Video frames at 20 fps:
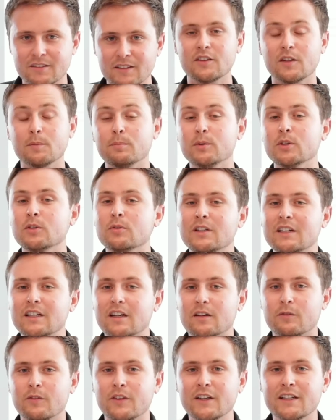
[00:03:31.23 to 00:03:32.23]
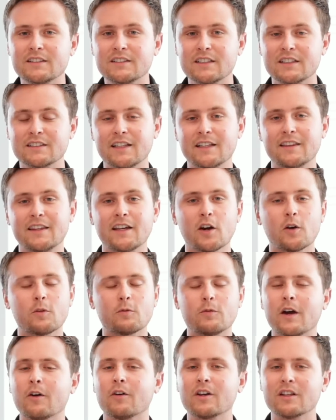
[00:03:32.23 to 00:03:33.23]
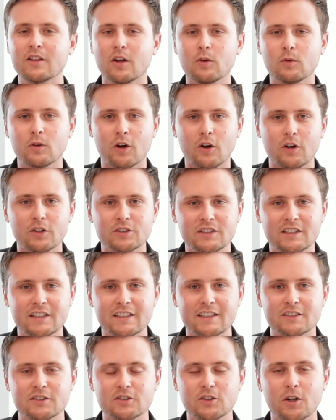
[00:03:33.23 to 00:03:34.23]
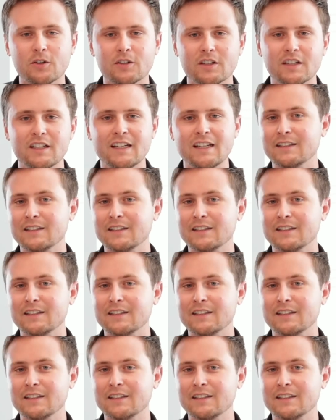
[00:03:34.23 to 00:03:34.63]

The beauty of this is that they are very low cost to get started.